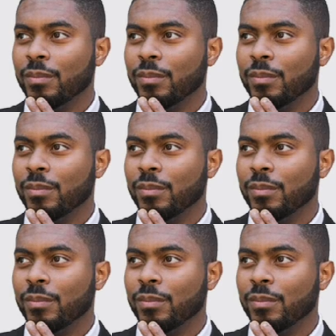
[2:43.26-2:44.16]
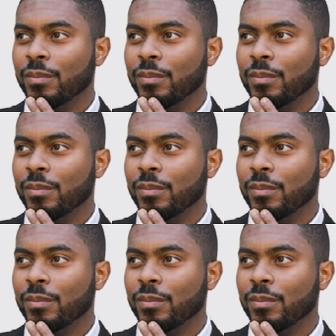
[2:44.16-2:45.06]

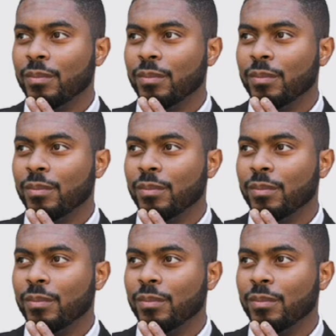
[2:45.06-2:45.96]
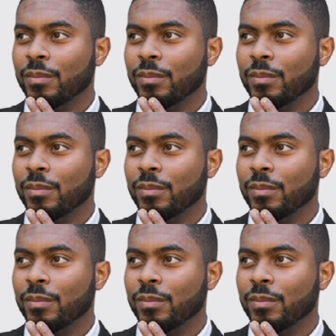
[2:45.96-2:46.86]

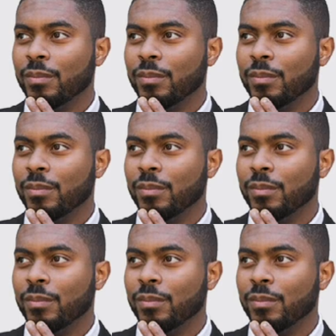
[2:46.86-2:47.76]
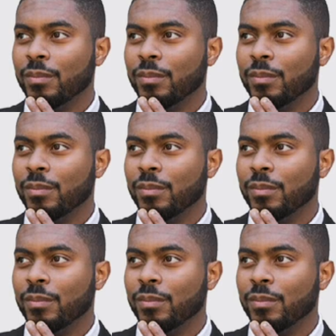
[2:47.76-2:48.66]

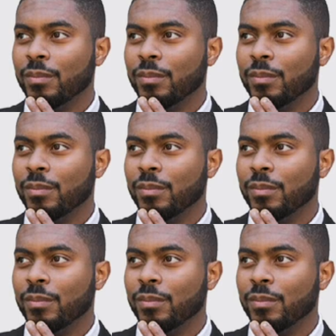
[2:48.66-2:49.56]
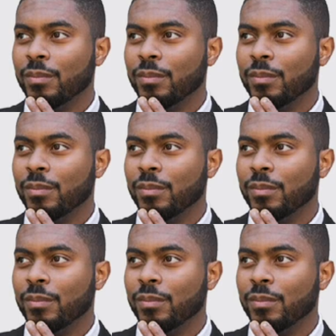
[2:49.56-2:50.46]

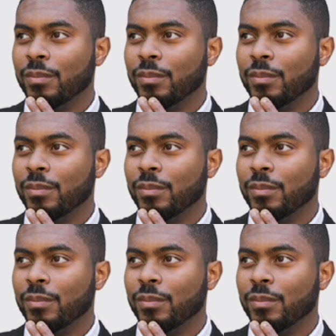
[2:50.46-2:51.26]
(no lip movement)